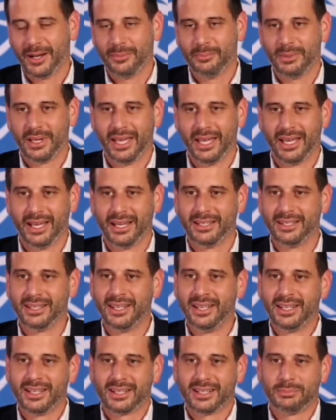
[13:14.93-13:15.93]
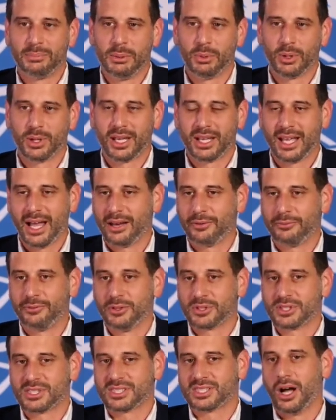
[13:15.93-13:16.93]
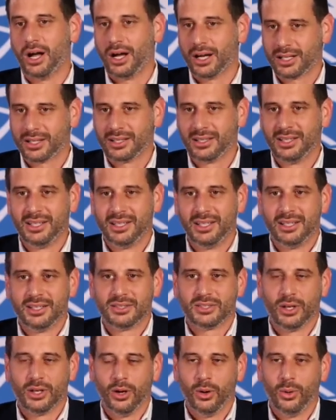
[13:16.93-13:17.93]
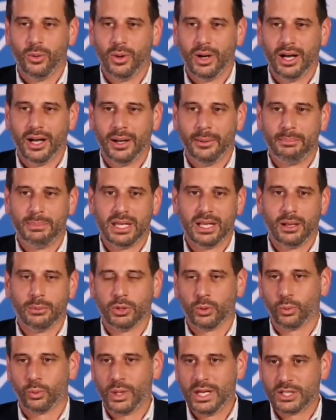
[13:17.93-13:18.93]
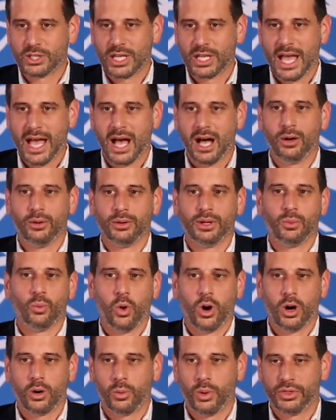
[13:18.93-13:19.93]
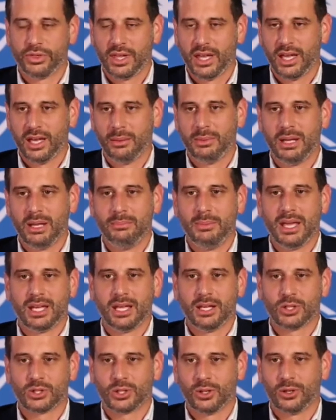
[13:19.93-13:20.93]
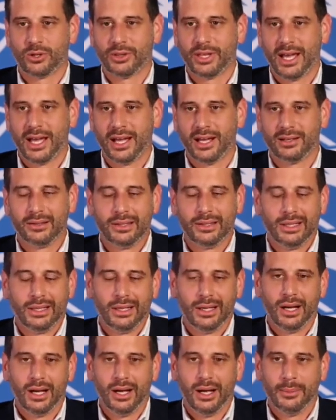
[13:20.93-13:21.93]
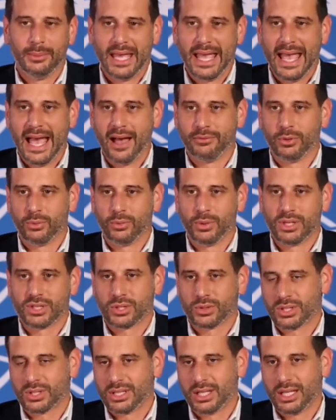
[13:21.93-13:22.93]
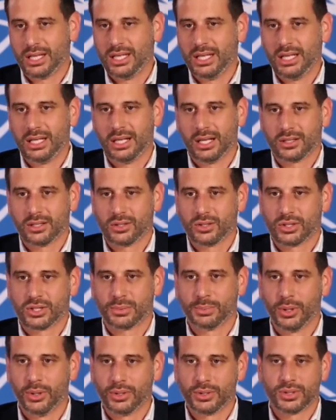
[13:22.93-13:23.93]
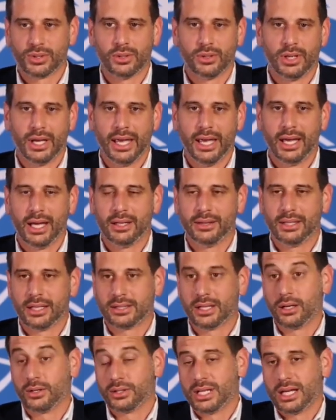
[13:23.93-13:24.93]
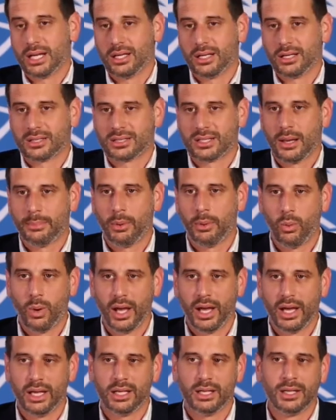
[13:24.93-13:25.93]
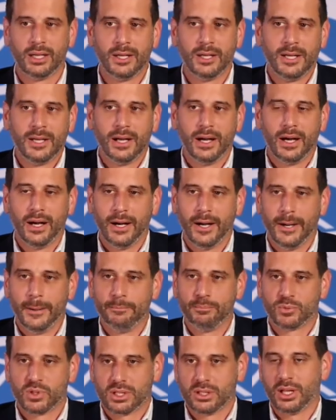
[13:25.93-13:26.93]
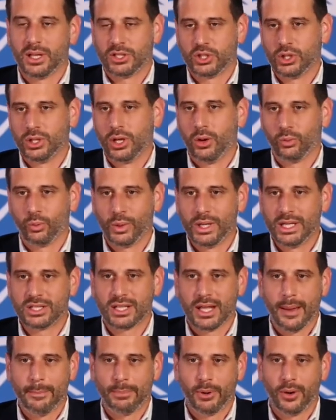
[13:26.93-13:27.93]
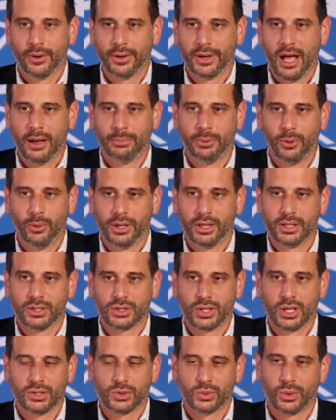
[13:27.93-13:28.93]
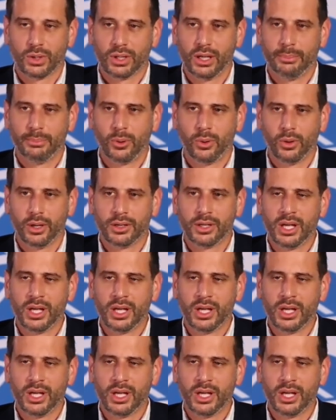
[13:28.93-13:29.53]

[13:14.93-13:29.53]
And people can kind of feel stuck. So being able to reach out, work with them, and making sure that they have the resources they need at their disposal and that they're taking a step away so that you don't reach that burnout point is really important.